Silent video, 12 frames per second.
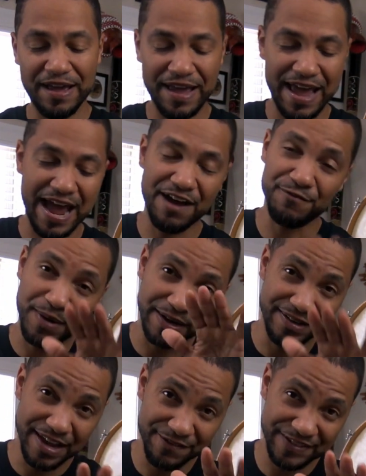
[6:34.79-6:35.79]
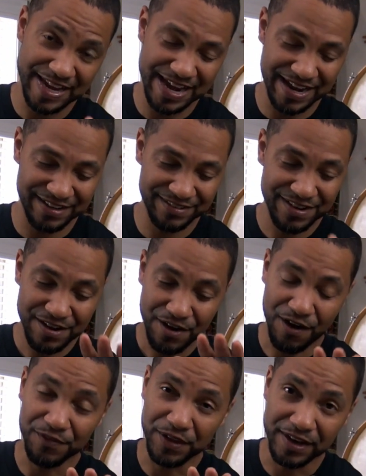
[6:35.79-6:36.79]
have my left hand
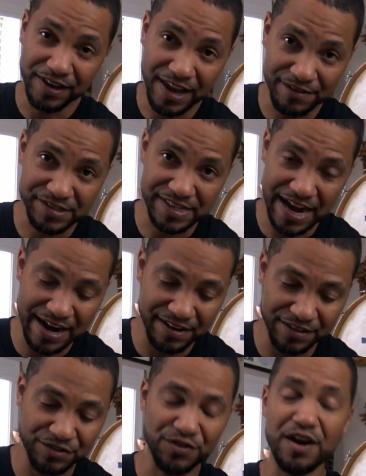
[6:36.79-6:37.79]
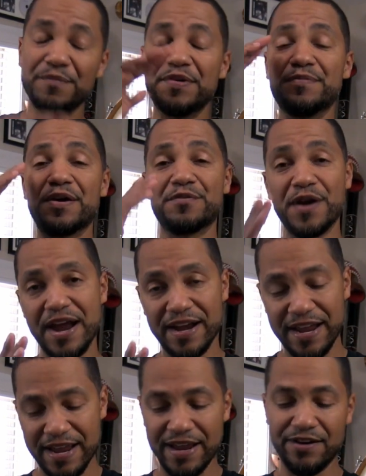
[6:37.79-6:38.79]
on the left side of the drum and my right
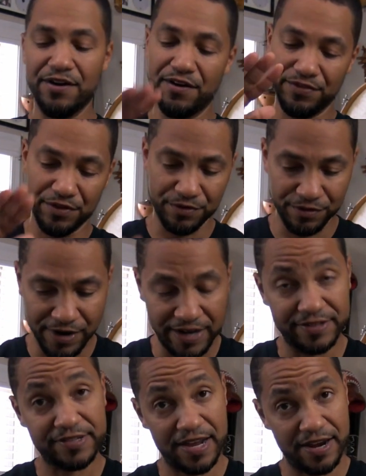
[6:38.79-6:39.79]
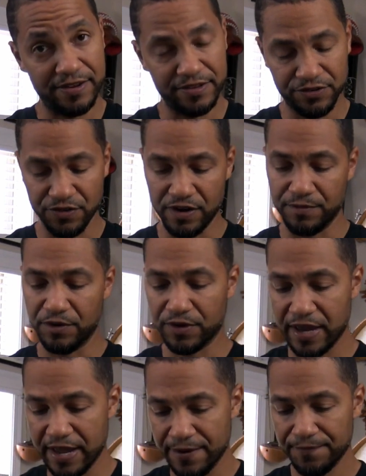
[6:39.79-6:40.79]
hand on the right side of the drum,
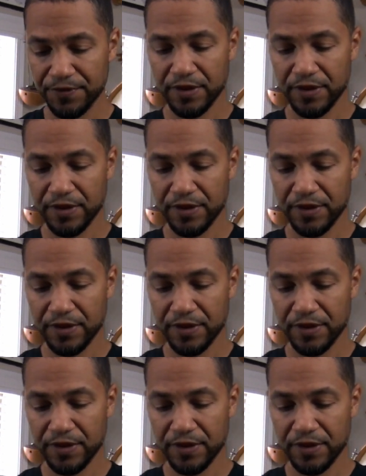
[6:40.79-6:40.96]
okay?